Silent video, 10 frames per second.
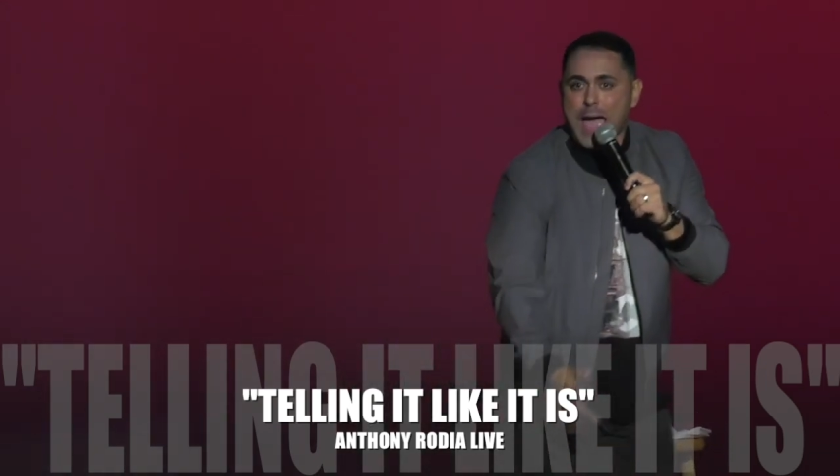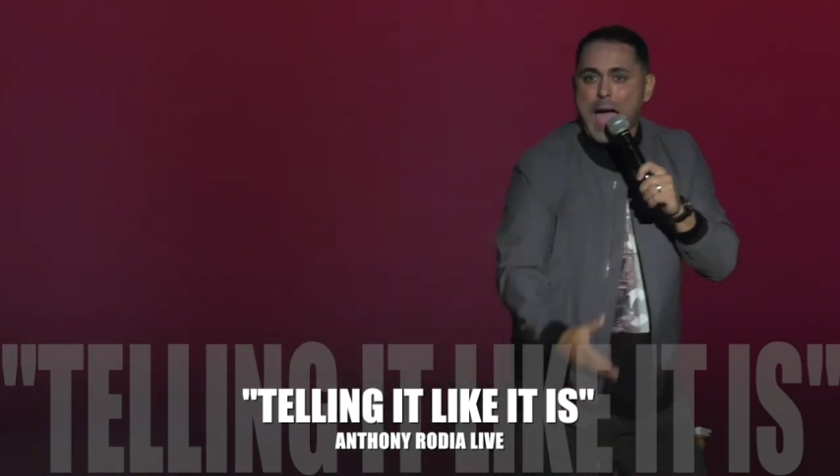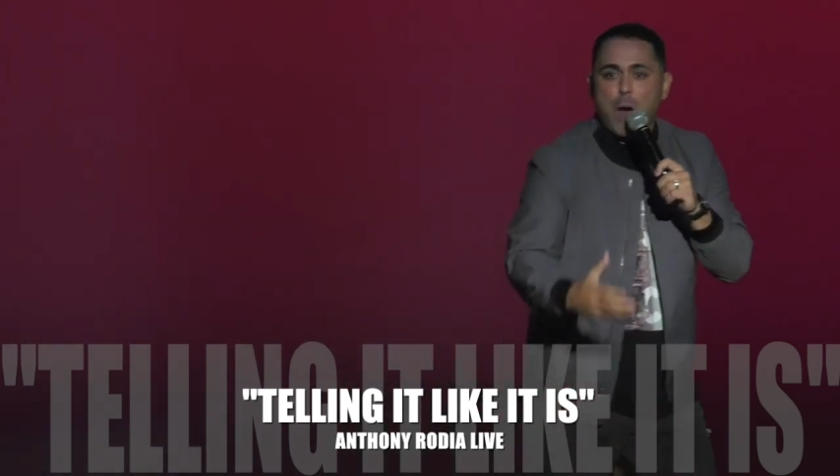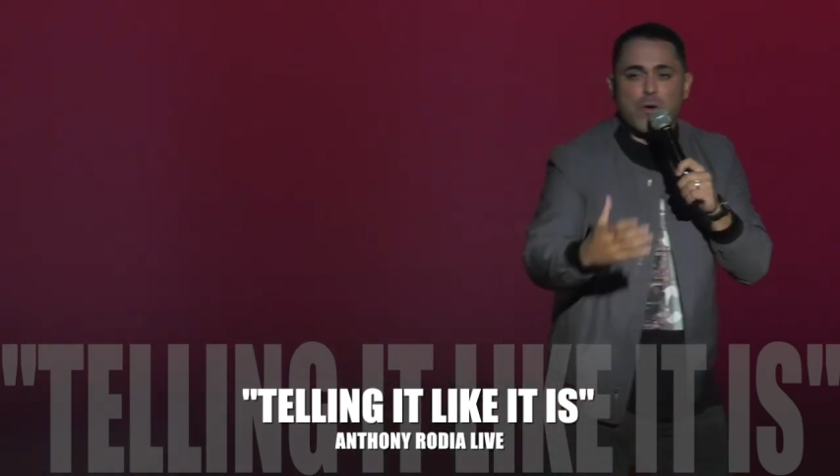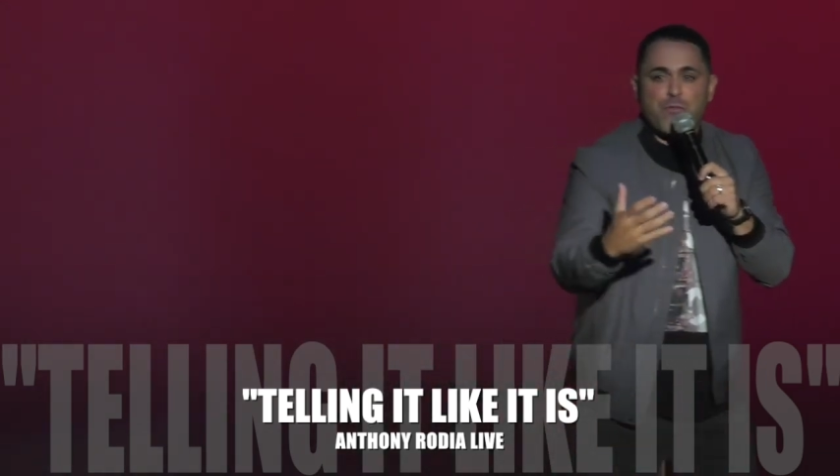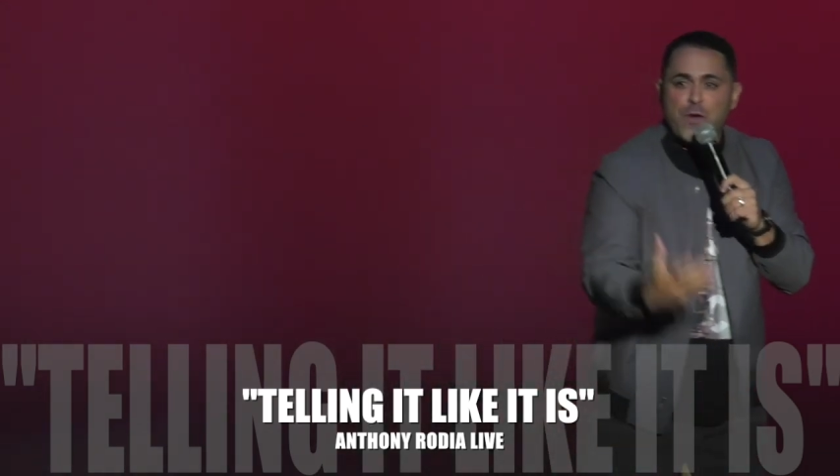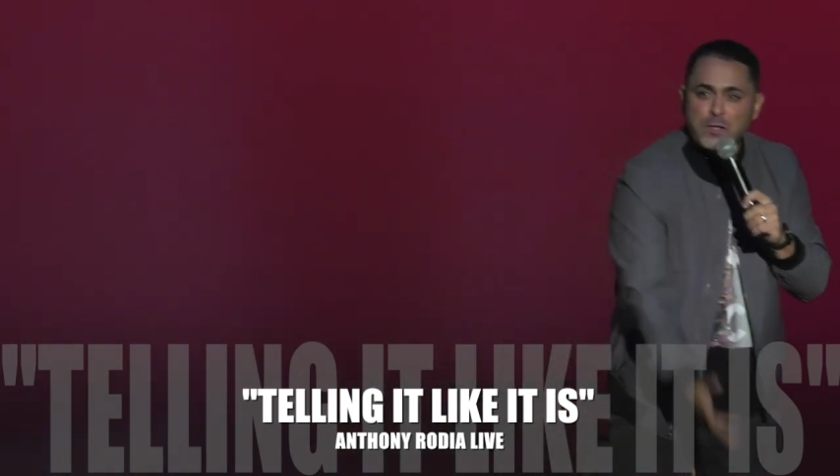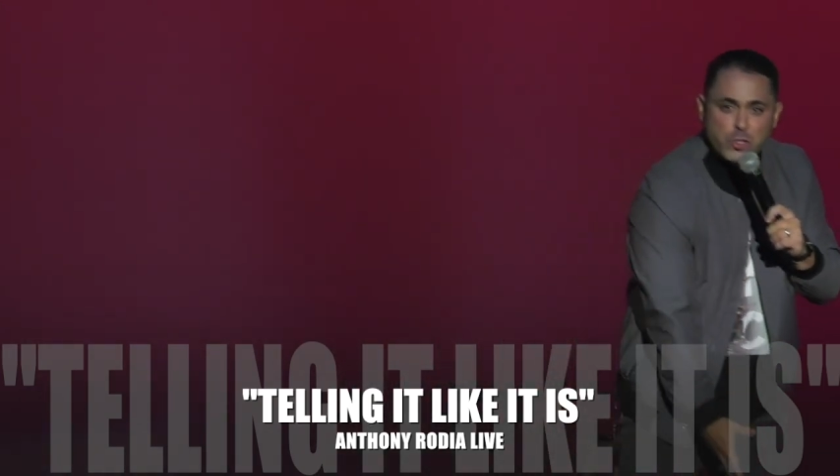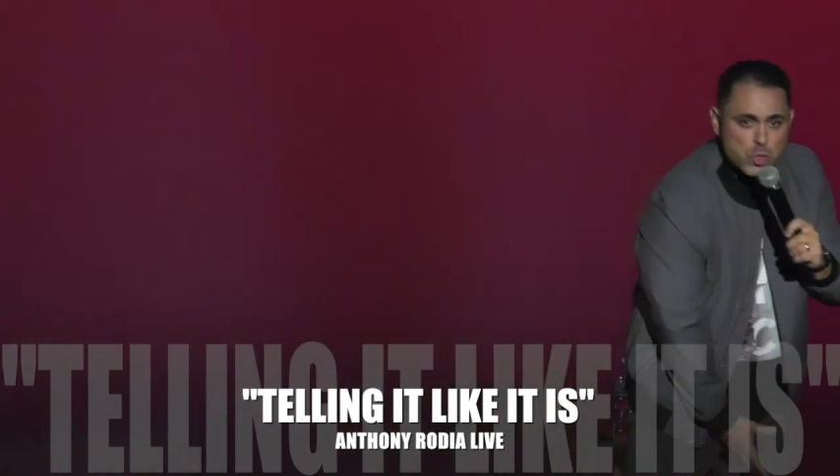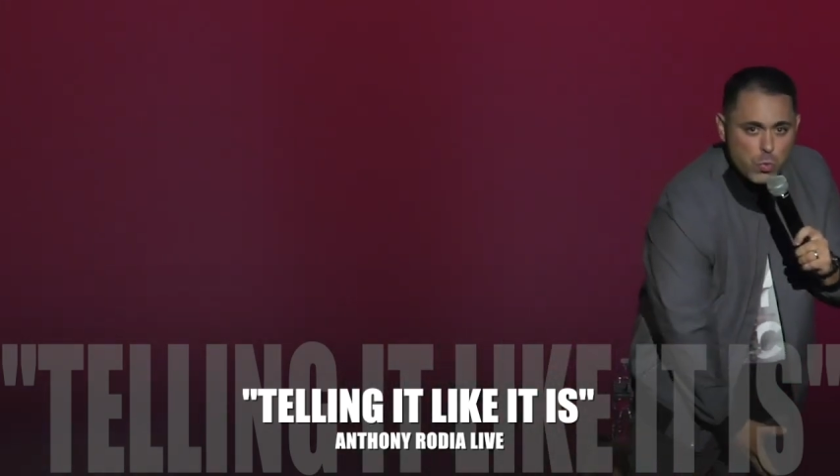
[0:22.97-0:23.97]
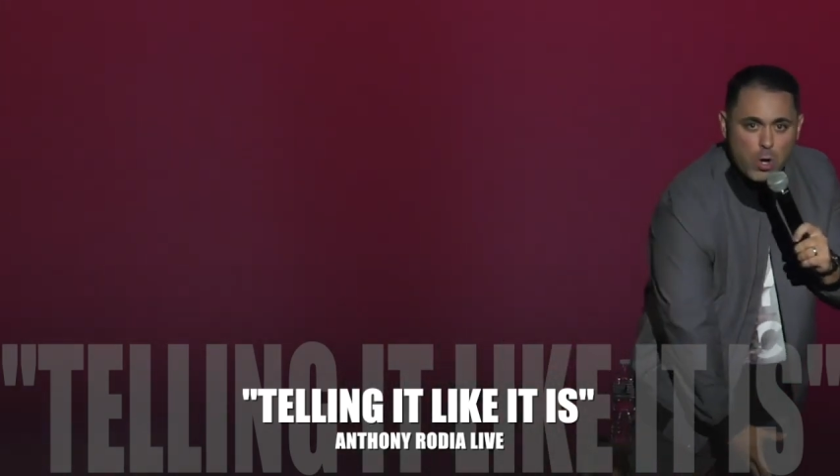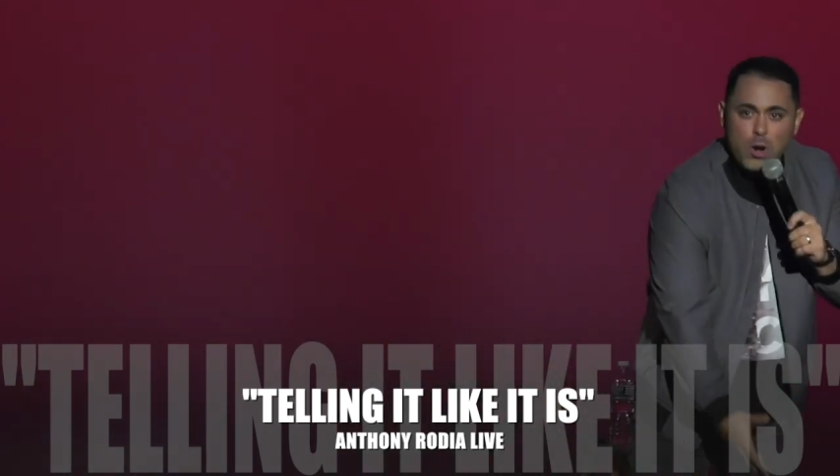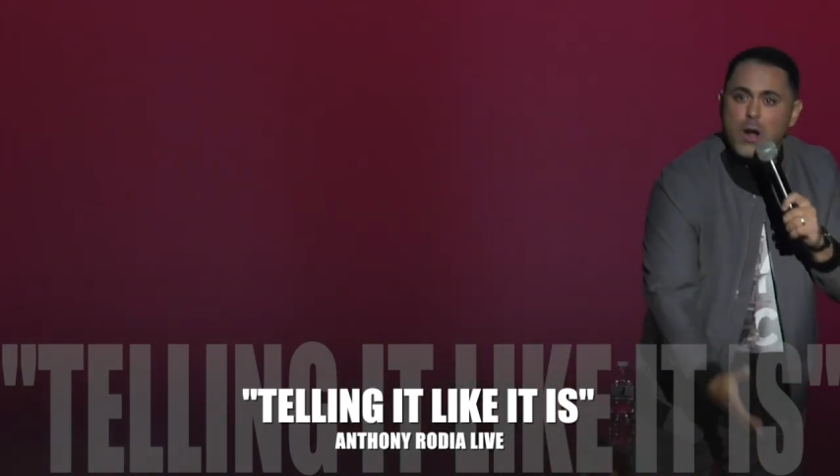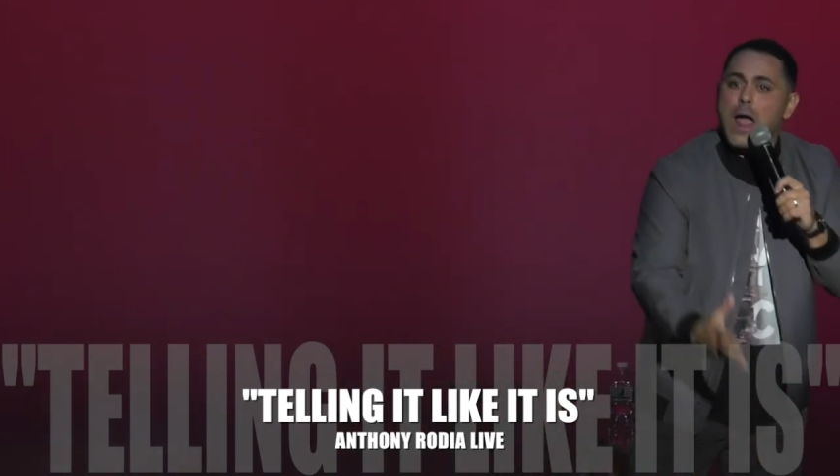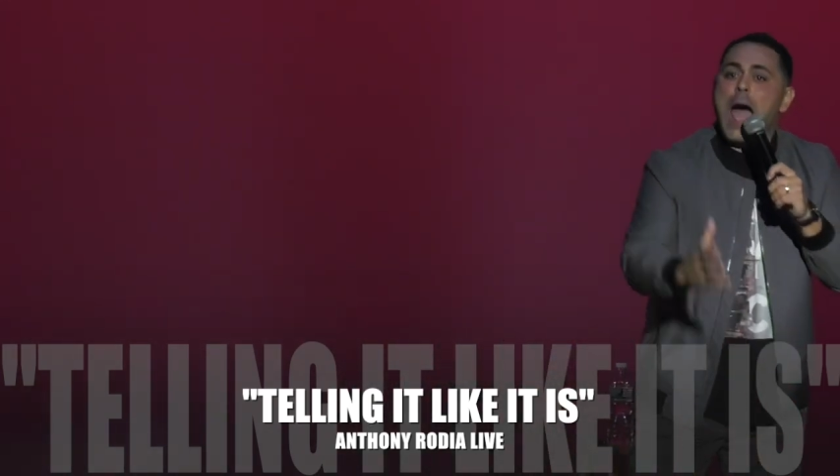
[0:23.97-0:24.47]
how offended you were,